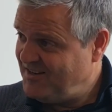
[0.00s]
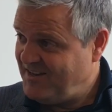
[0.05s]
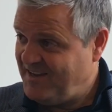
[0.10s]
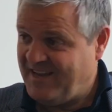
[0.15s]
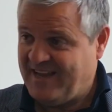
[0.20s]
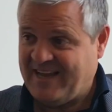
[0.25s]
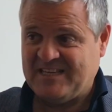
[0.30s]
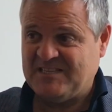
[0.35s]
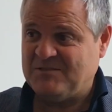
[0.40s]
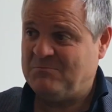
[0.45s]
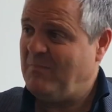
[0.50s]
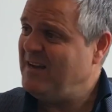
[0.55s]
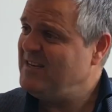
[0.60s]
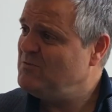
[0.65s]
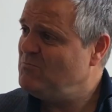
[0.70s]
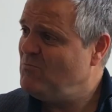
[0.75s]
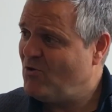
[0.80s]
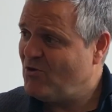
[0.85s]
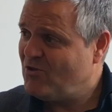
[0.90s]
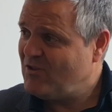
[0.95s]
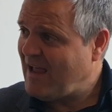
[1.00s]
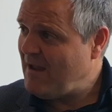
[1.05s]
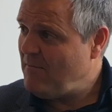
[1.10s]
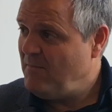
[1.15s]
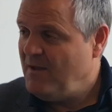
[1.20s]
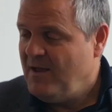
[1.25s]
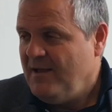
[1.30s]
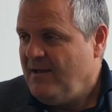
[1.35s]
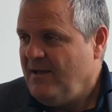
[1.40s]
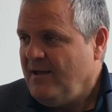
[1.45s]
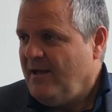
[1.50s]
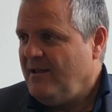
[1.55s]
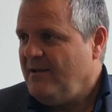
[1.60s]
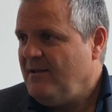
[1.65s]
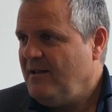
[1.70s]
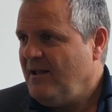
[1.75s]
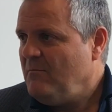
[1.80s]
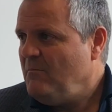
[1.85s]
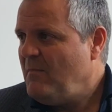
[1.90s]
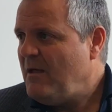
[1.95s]
He gets much more time,
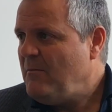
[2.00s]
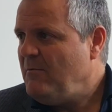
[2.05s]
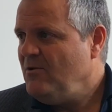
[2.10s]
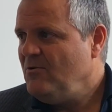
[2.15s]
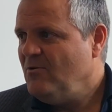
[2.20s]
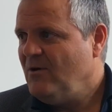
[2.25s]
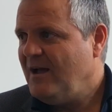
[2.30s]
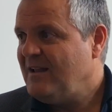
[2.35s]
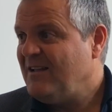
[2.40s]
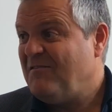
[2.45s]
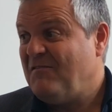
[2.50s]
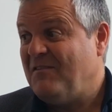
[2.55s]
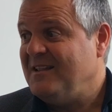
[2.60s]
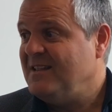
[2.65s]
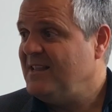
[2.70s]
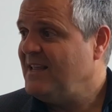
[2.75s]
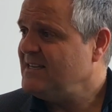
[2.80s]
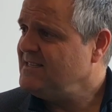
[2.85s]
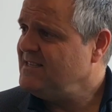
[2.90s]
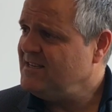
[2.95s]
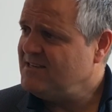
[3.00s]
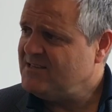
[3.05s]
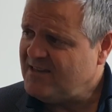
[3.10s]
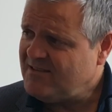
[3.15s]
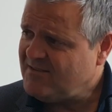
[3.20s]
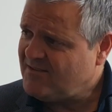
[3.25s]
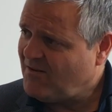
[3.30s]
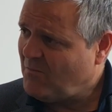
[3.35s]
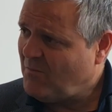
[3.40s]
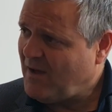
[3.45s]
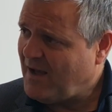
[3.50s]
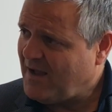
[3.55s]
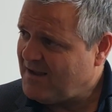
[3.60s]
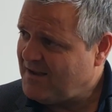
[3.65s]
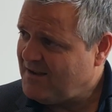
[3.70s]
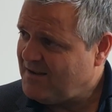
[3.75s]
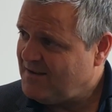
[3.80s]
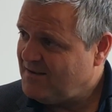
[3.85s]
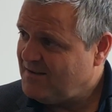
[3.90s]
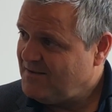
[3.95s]
and then maybe you get a fantastic central
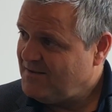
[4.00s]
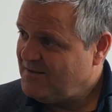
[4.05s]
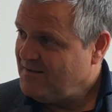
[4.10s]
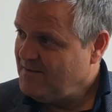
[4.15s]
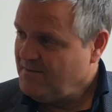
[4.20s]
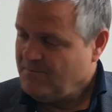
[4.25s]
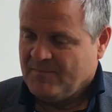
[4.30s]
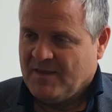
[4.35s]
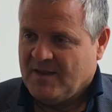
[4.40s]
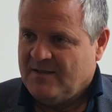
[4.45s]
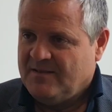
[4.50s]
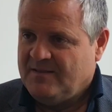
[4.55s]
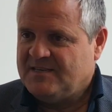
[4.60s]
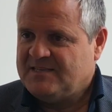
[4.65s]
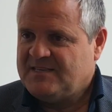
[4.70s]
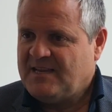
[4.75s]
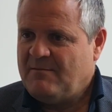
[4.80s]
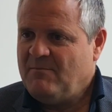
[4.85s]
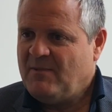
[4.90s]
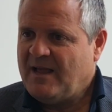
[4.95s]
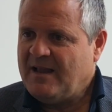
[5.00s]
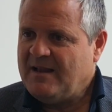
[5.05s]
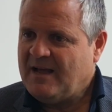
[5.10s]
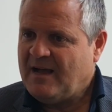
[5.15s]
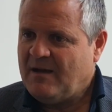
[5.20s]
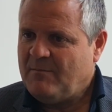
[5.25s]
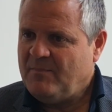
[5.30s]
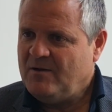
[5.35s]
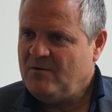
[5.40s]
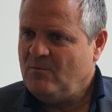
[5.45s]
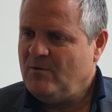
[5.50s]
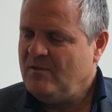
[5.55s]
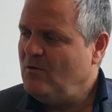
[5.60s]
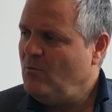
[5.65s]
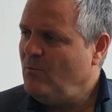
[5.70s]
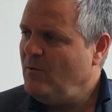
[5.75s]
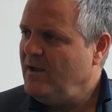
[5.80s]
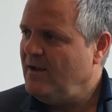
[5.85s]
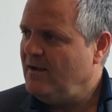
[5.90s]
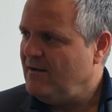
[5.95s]
back. The same can happen with a
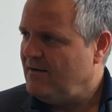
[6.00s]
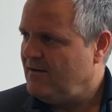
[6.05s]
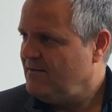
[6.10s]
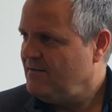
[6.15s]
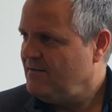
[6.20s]
winger.